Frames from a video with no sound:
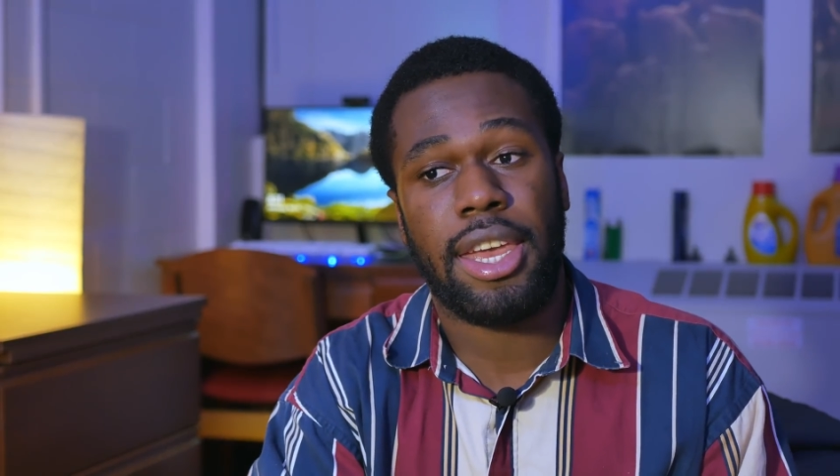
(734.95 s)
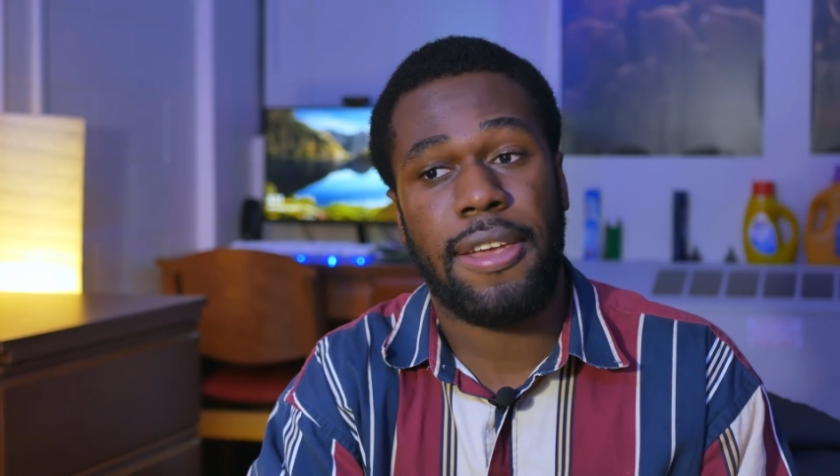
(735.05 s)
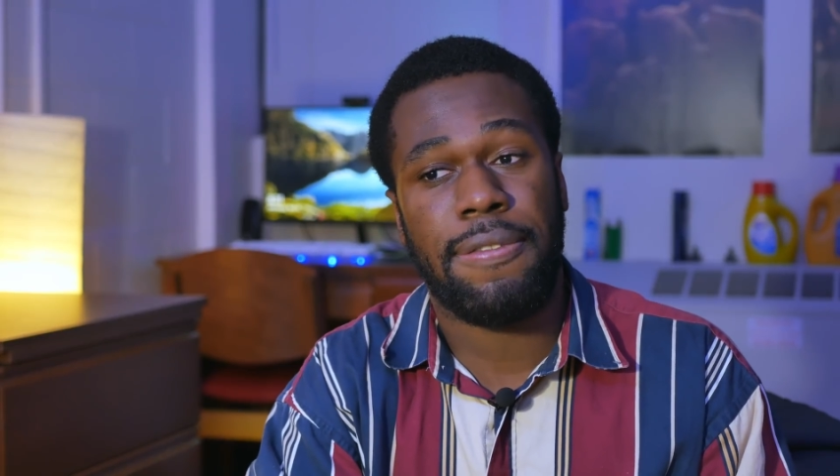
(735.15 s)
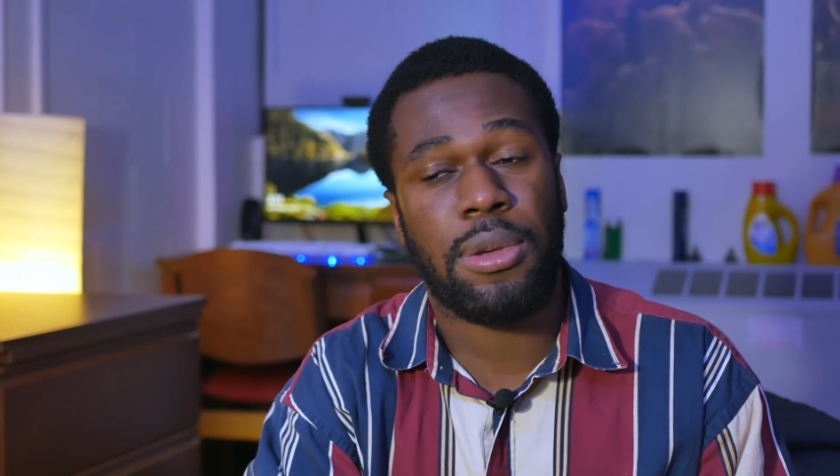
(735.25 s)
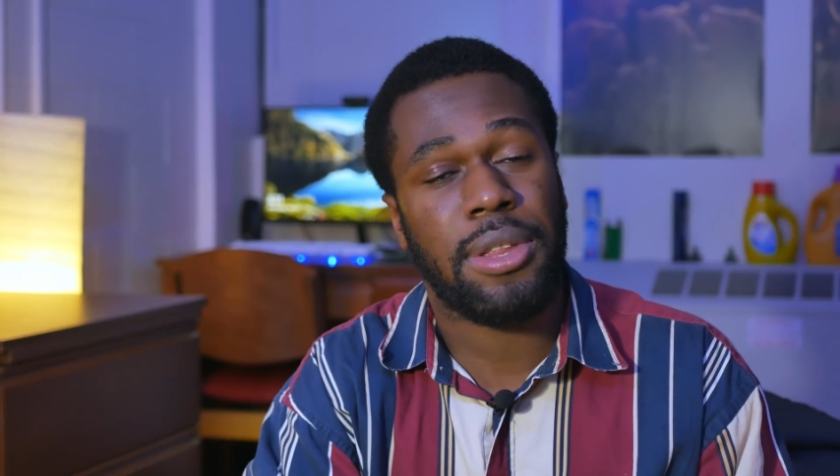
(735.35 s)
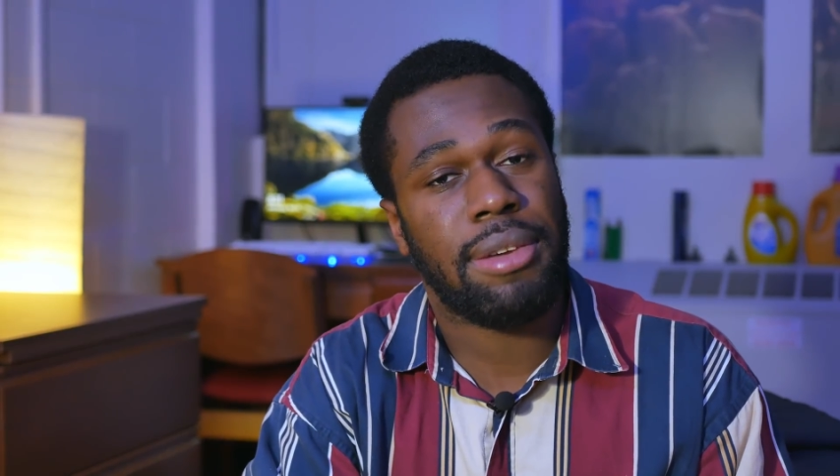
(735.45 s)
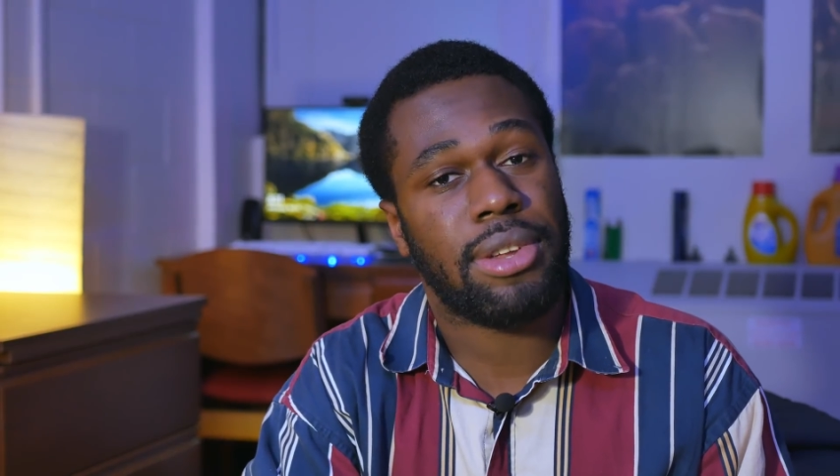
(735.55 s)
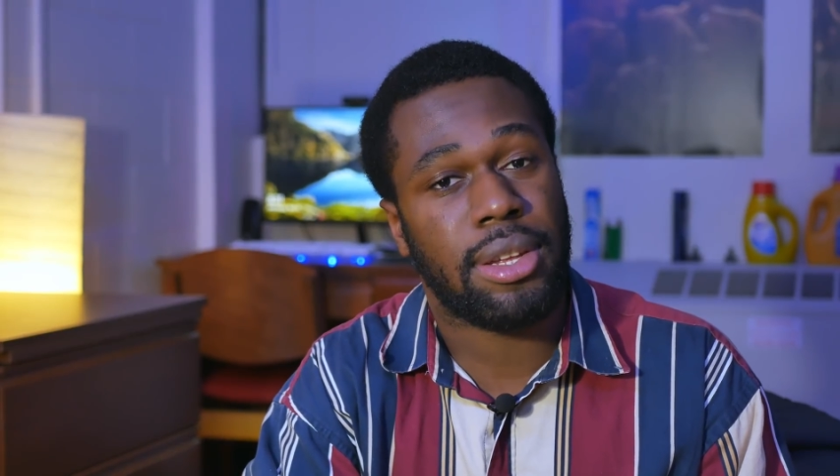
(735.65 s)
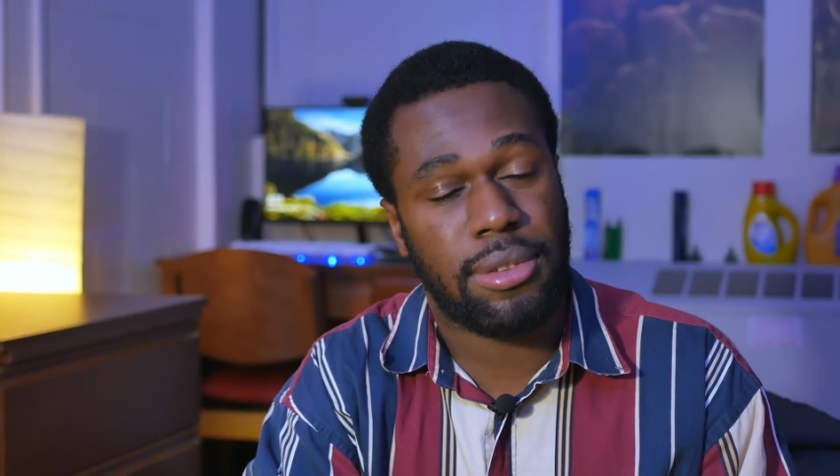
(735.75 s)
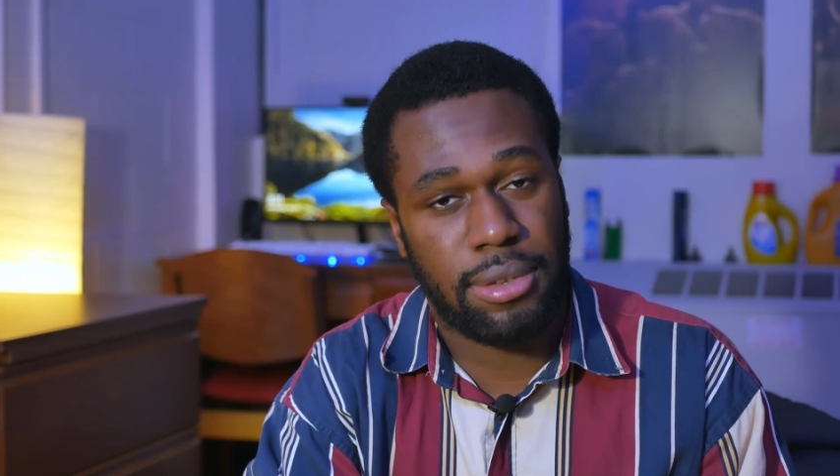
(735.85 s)
if you leave it
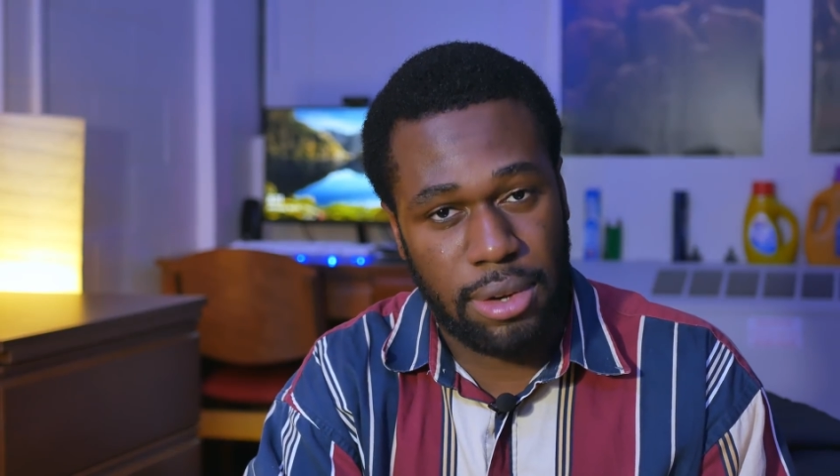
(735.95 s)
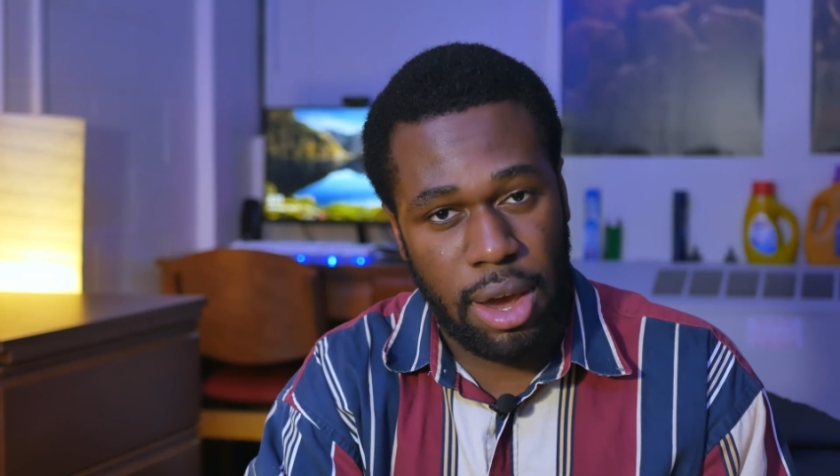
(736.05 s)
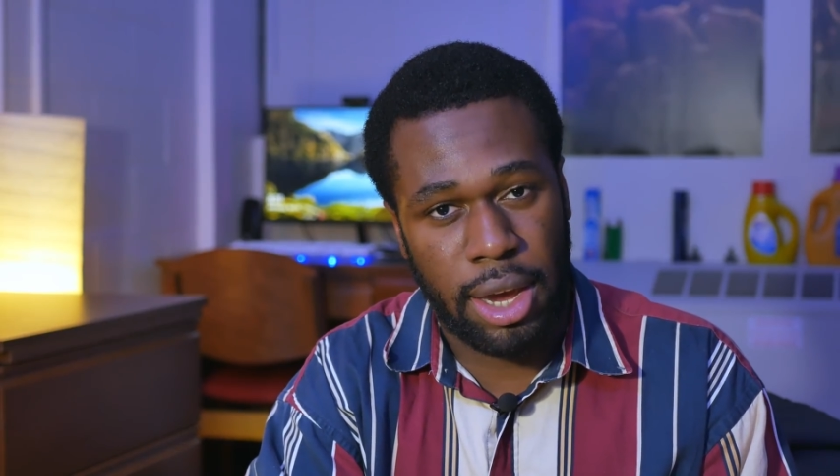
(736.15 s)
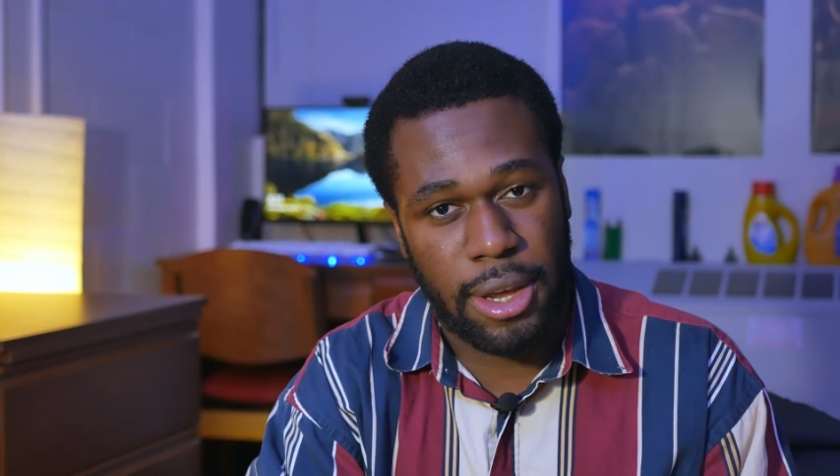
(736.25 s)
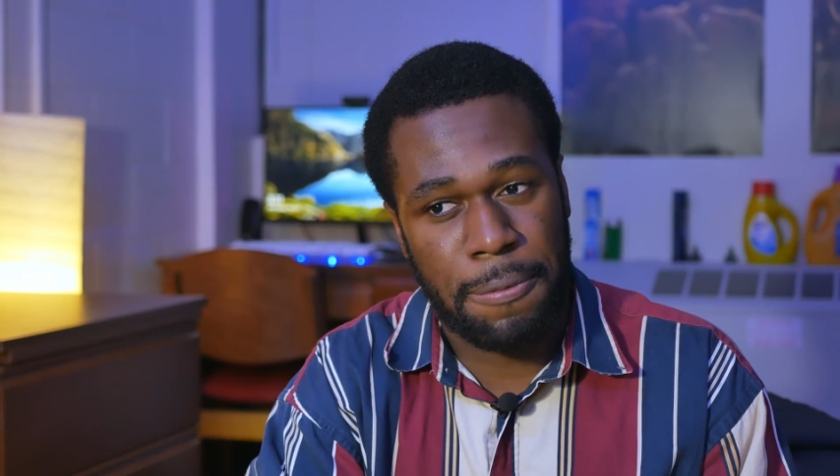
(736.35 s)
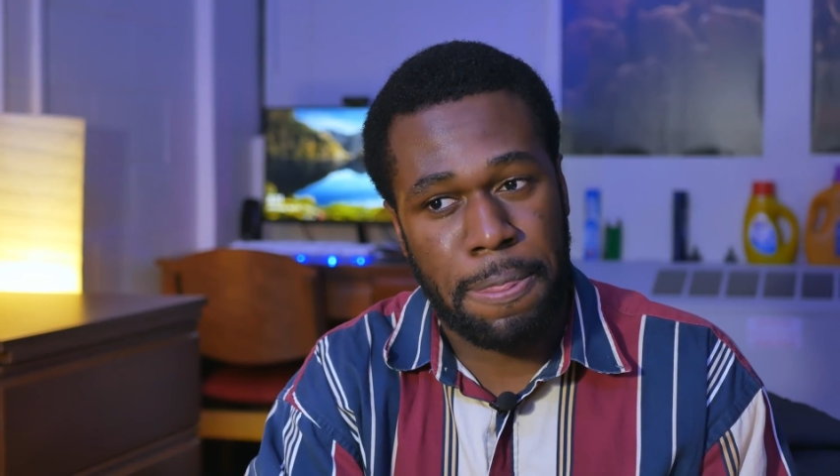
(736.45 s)
at stock